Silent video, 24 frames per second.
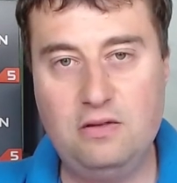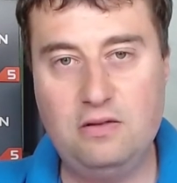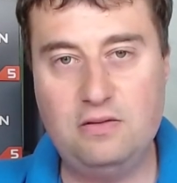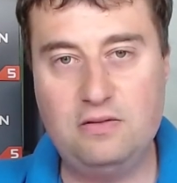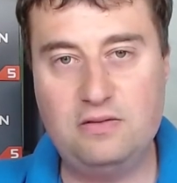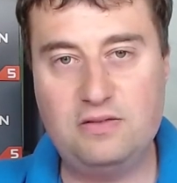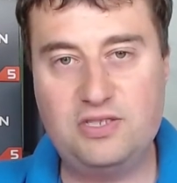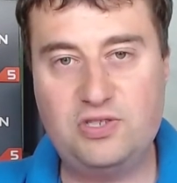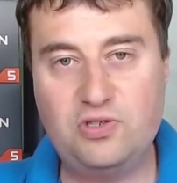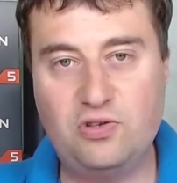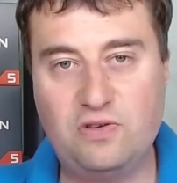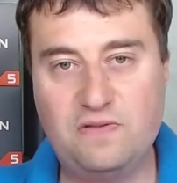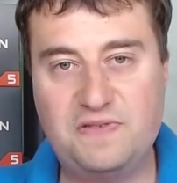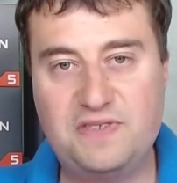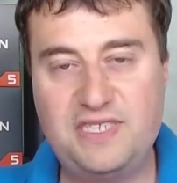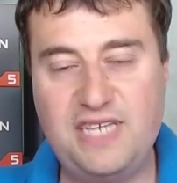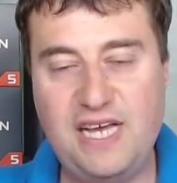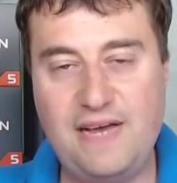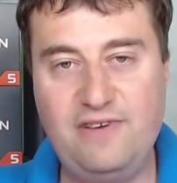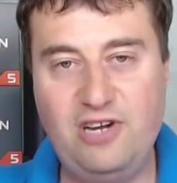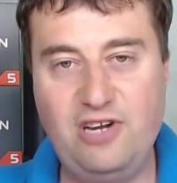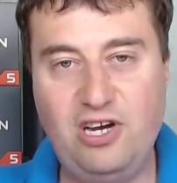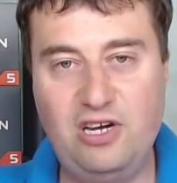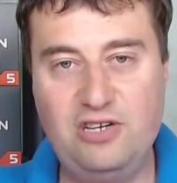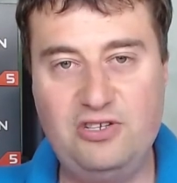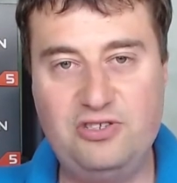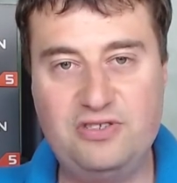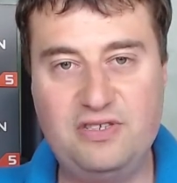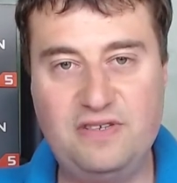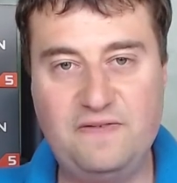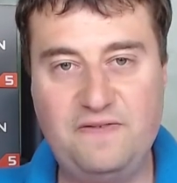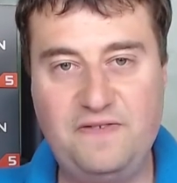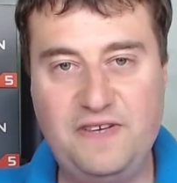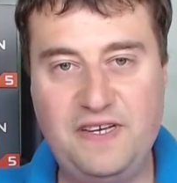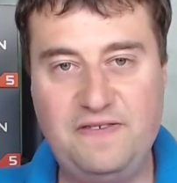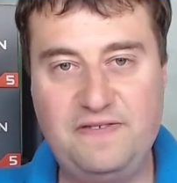of
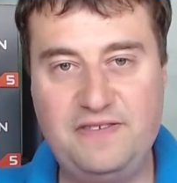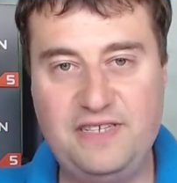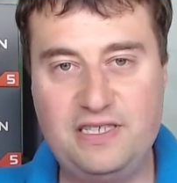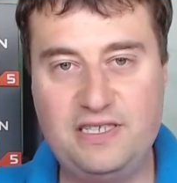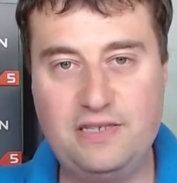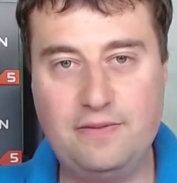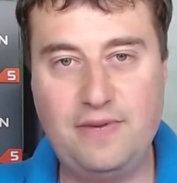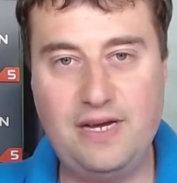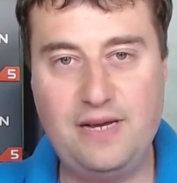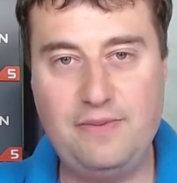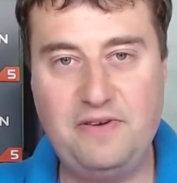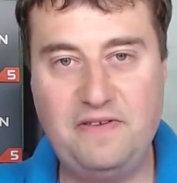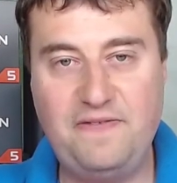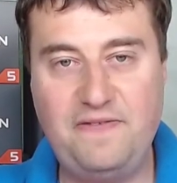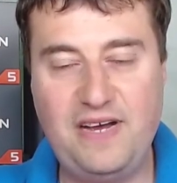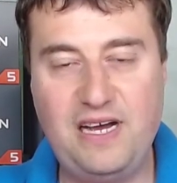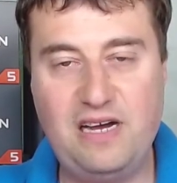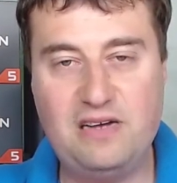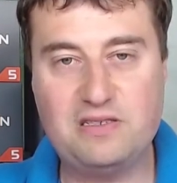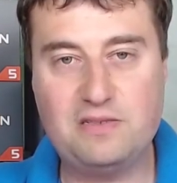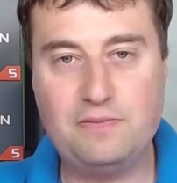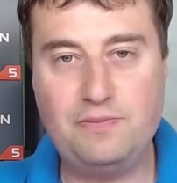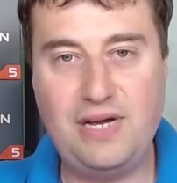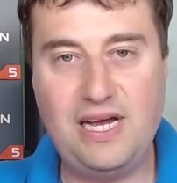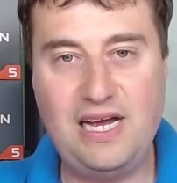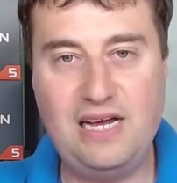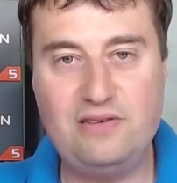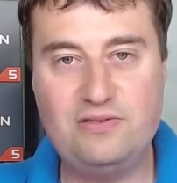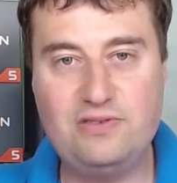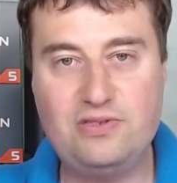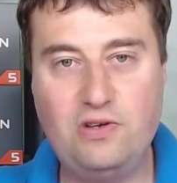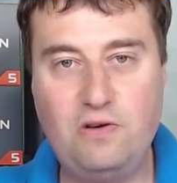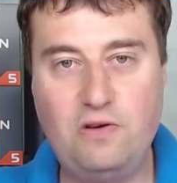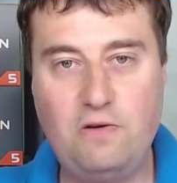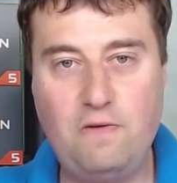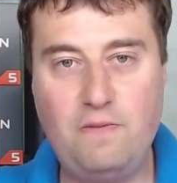750 to maybe £1,000
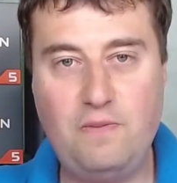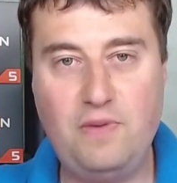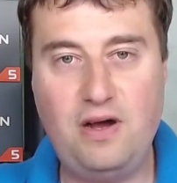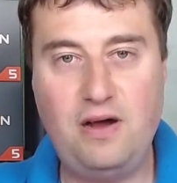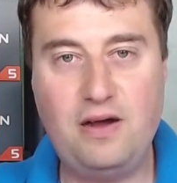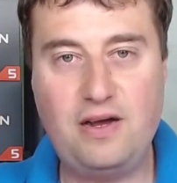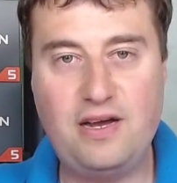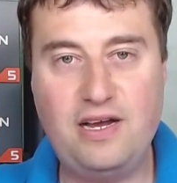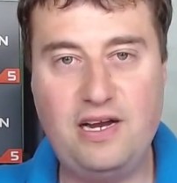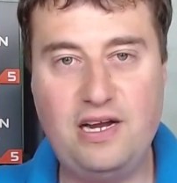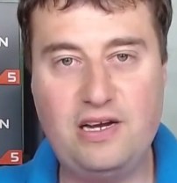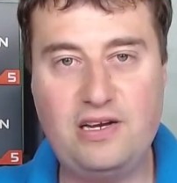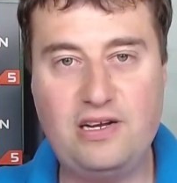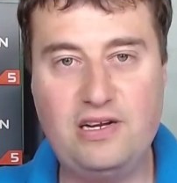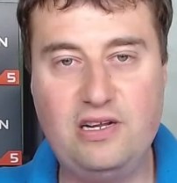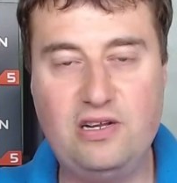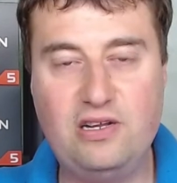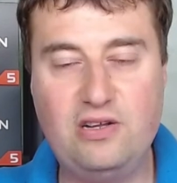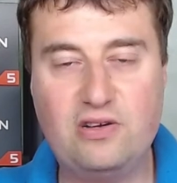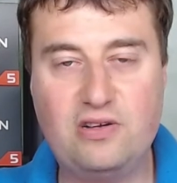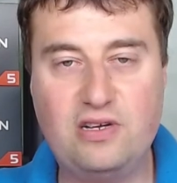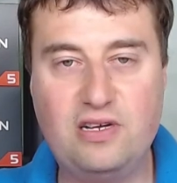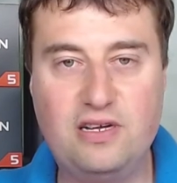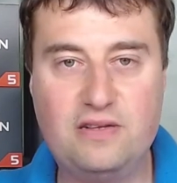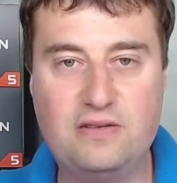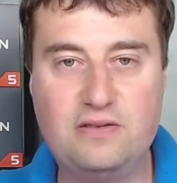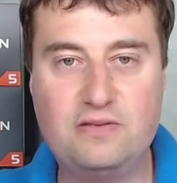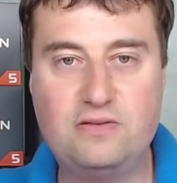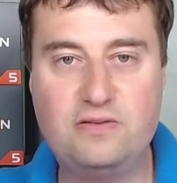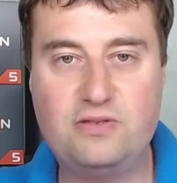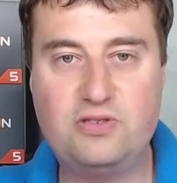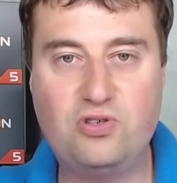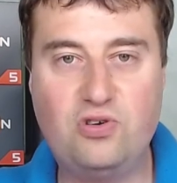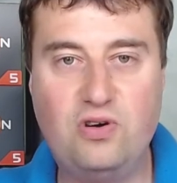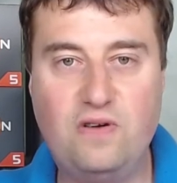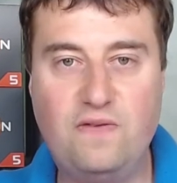sort of mark, and I'm going to look at
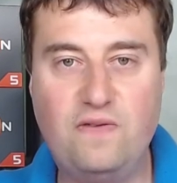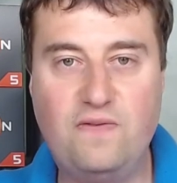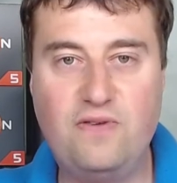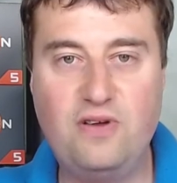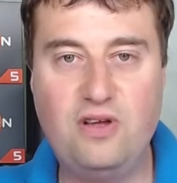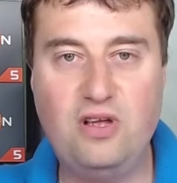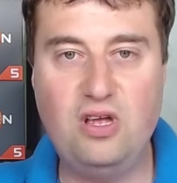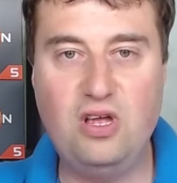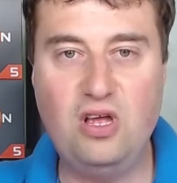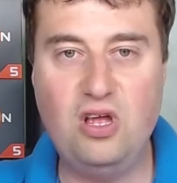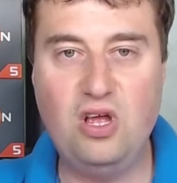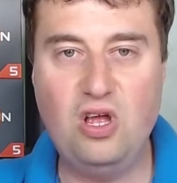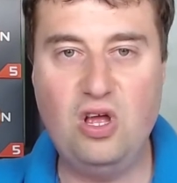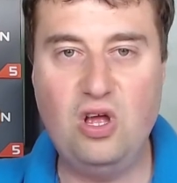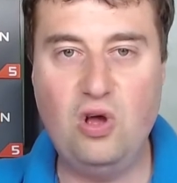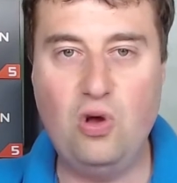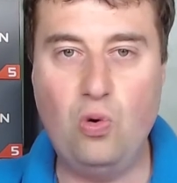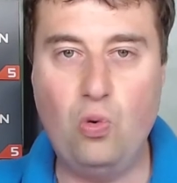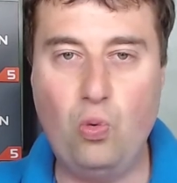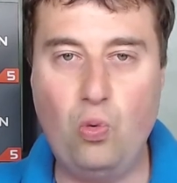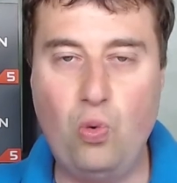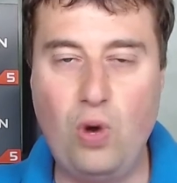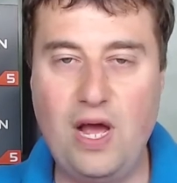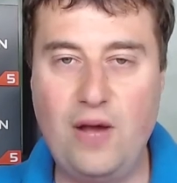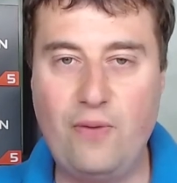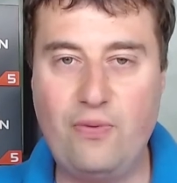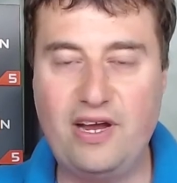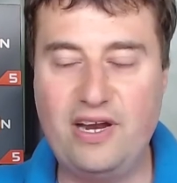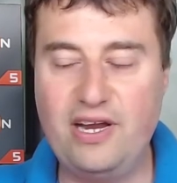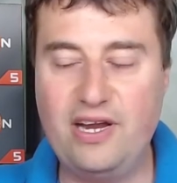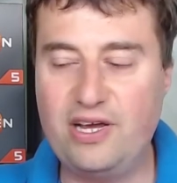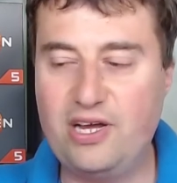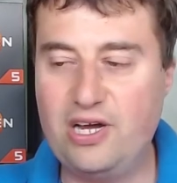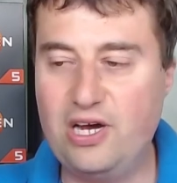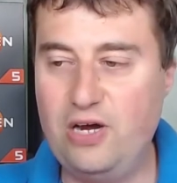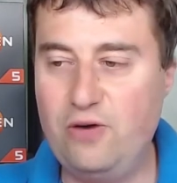sort of where we're going to
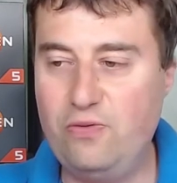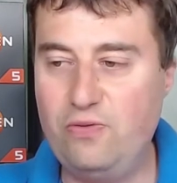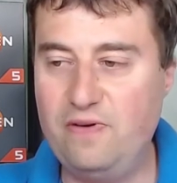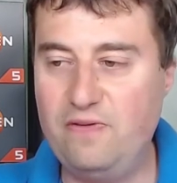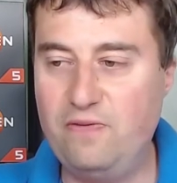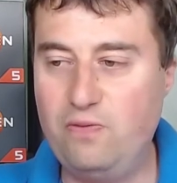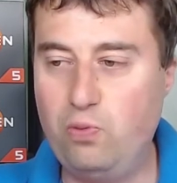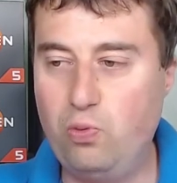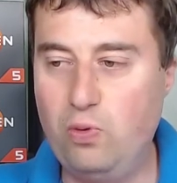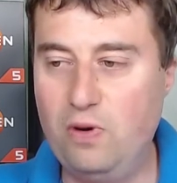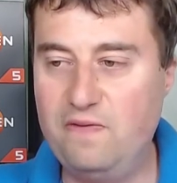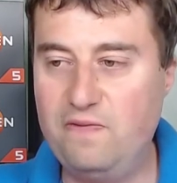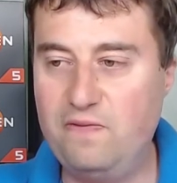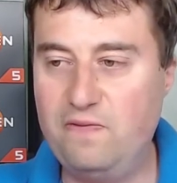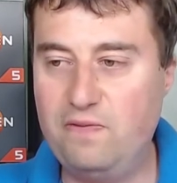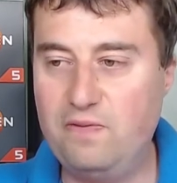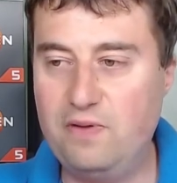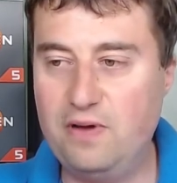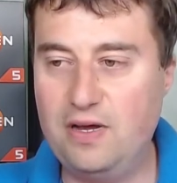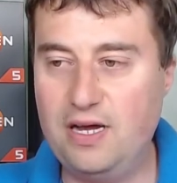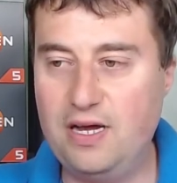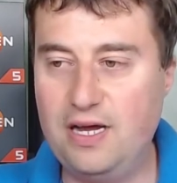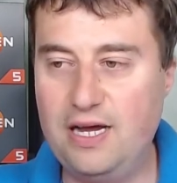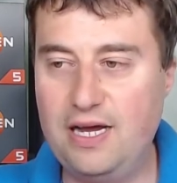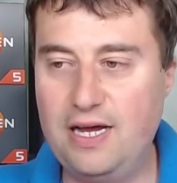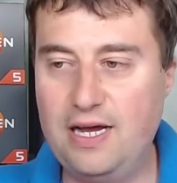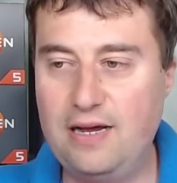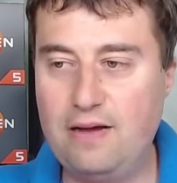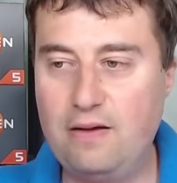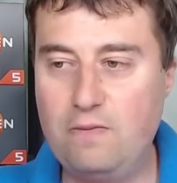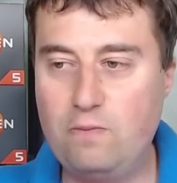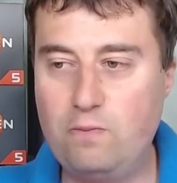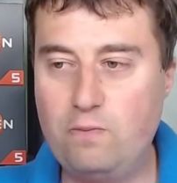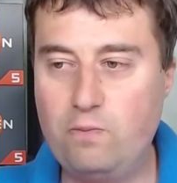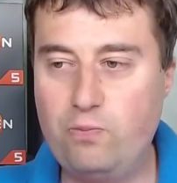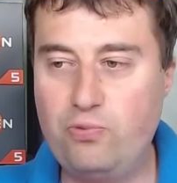go with
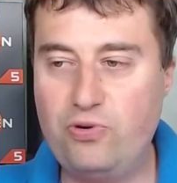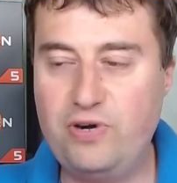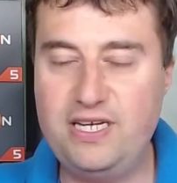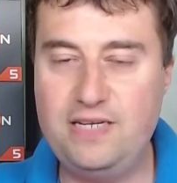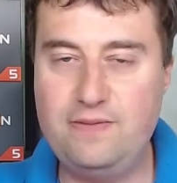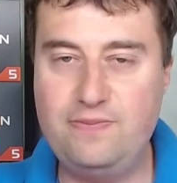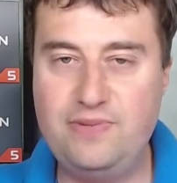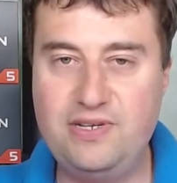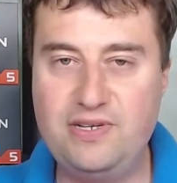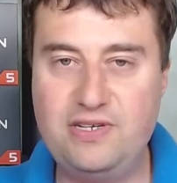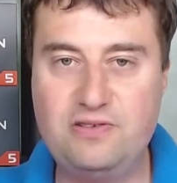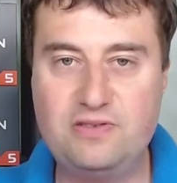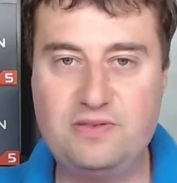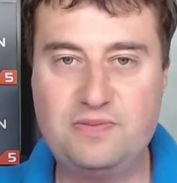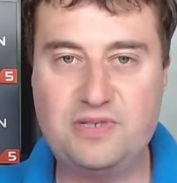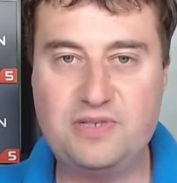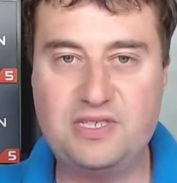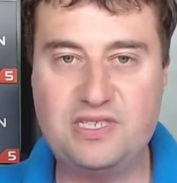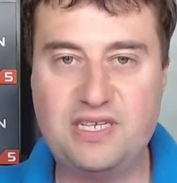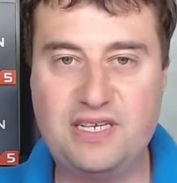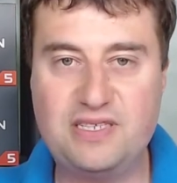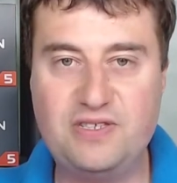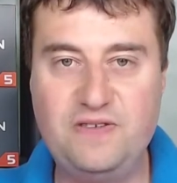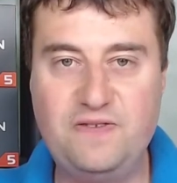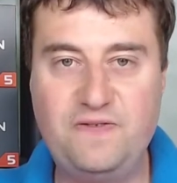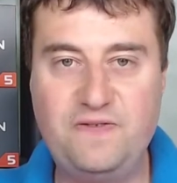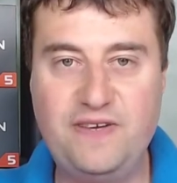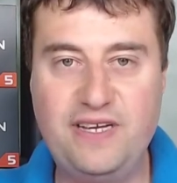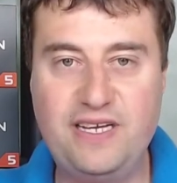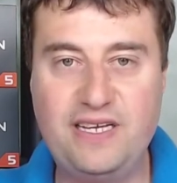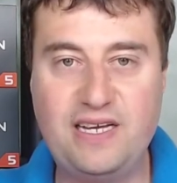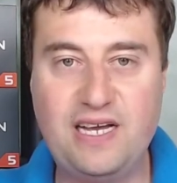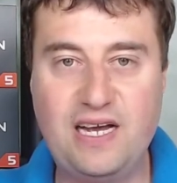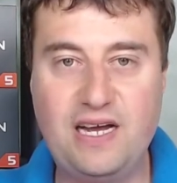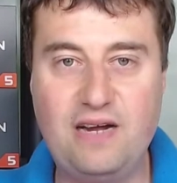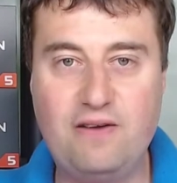pre-builds, because I do
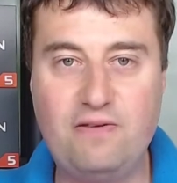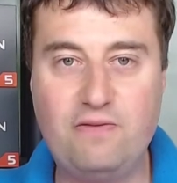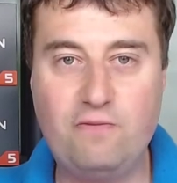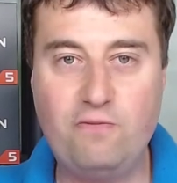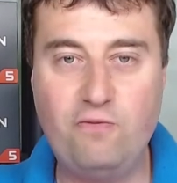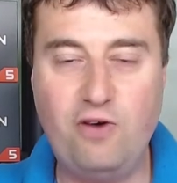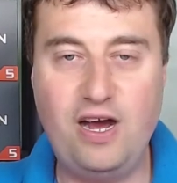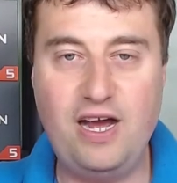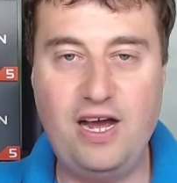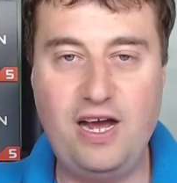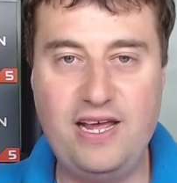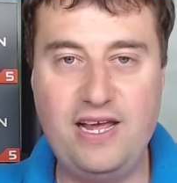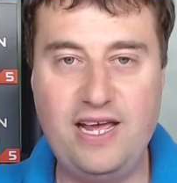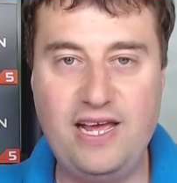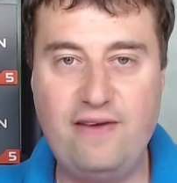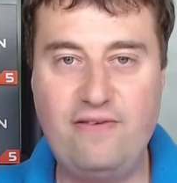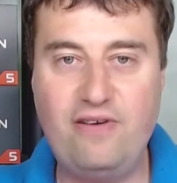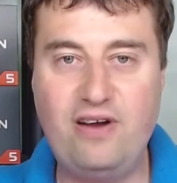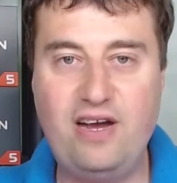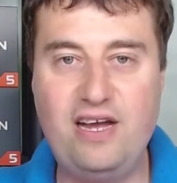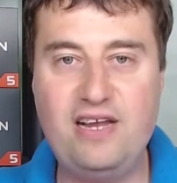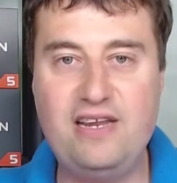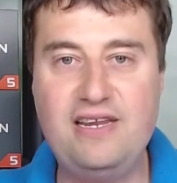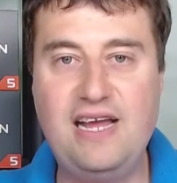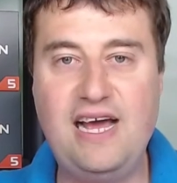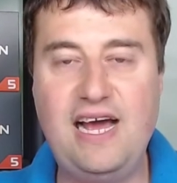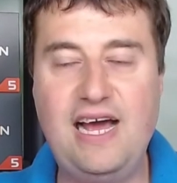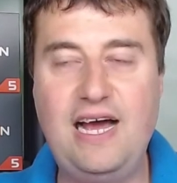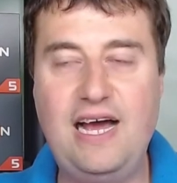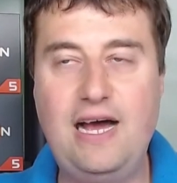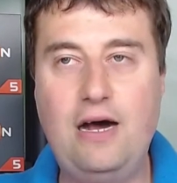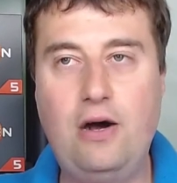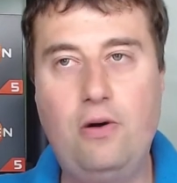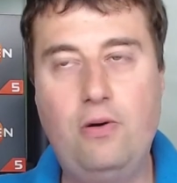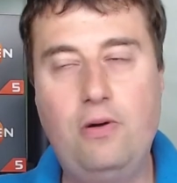think right here, right now,